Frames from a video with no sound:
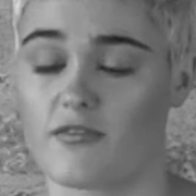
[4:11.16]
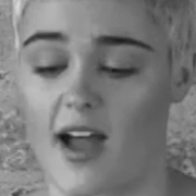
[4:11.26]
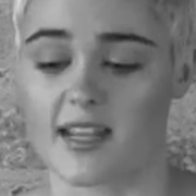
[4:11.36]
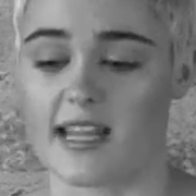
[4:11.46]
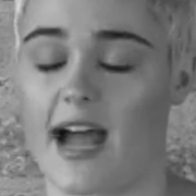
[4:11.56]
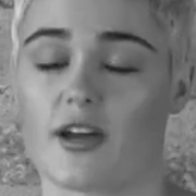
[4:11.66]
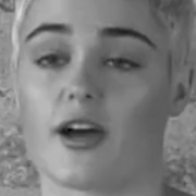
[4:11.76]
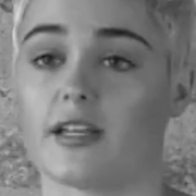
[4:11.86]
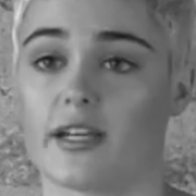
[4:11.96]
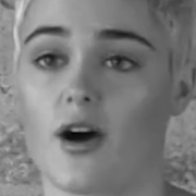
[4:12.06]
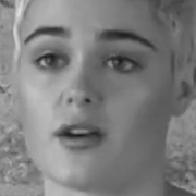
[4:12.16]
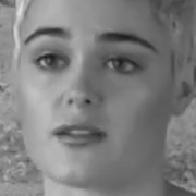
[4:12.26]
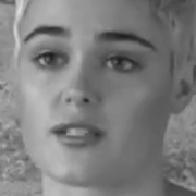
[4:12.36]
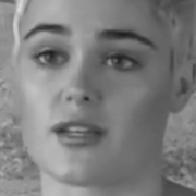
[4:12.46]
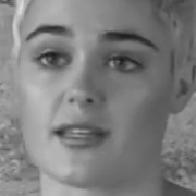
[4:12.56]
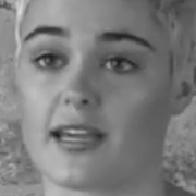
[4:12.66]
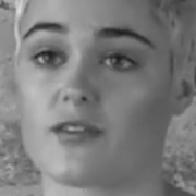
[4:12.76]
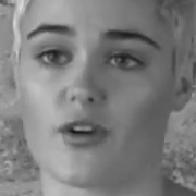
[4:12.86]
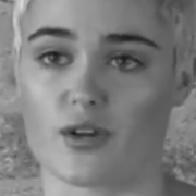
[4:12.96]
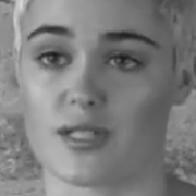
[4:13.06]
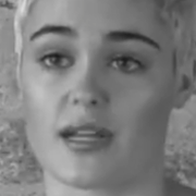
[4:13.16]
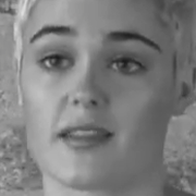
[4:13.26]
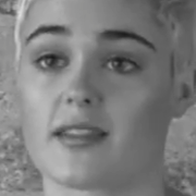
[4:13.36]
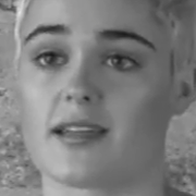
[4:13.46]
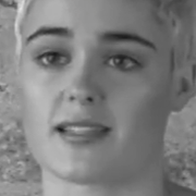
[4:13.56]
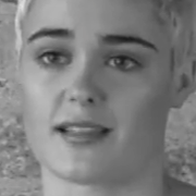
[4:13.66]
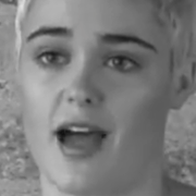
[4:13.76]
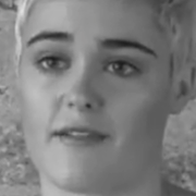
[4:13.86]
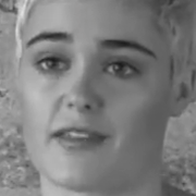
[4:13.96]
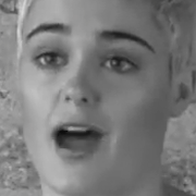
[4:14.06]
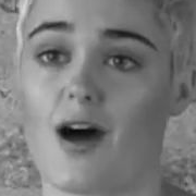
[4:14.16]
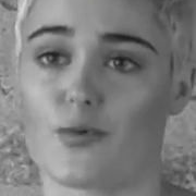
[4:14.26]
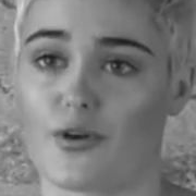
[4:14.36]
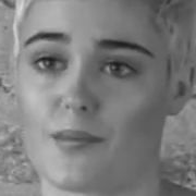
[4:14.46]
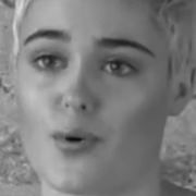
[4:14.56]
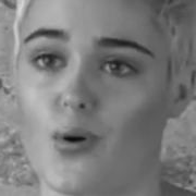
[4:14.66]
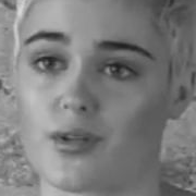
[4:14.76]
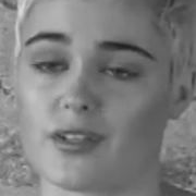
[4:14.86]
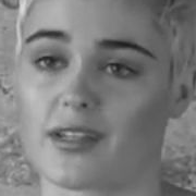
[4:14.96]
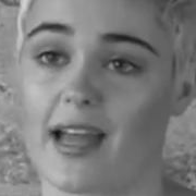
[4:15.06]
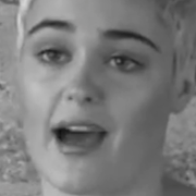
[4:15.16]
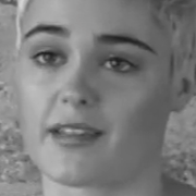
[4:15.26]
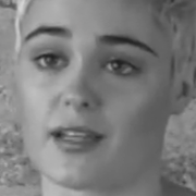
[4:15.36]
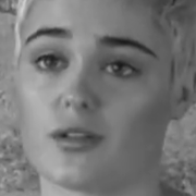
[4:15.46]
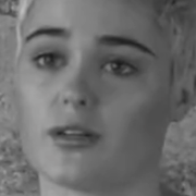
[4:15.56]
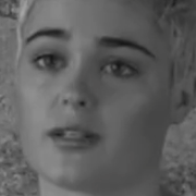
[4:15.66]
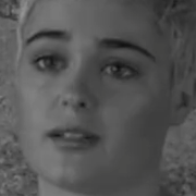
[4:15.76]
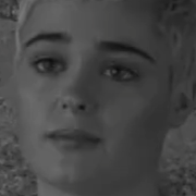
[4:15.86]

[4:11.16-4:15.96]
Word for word: find it out early on so that they can focus on other things in life that are more important than how they look.